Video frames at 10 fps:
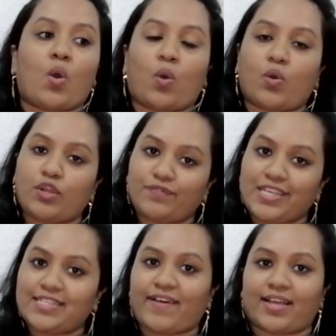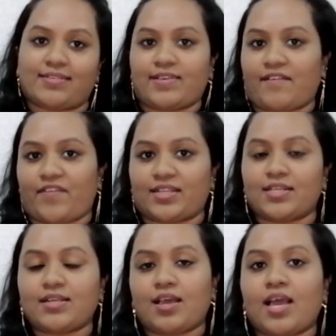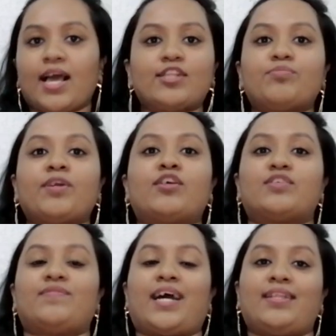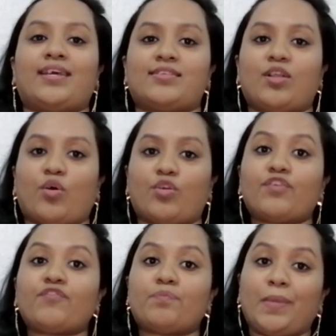all of these factors are affected, and so because of that there is a lot of